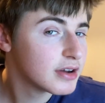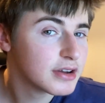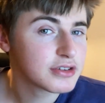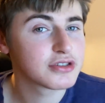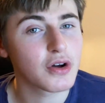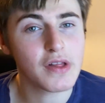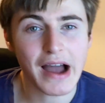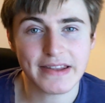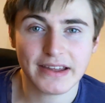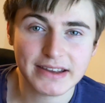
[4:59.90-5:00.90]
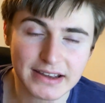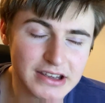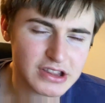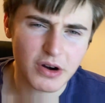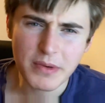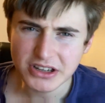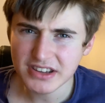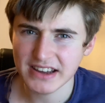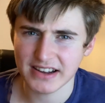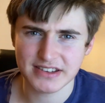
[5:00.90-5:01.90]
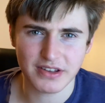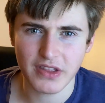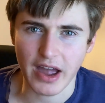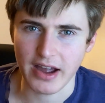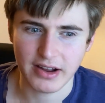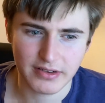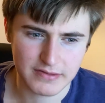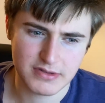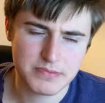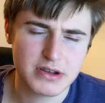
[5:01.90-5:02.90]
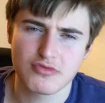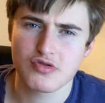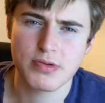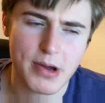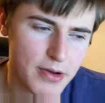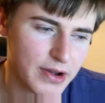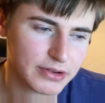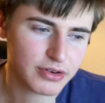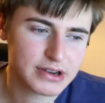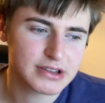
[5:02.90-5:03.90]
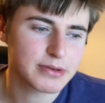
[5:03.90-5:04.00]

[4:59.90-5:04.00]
So, and like, you know, imagine the eyes on that, and it'd be perfect for AEW, a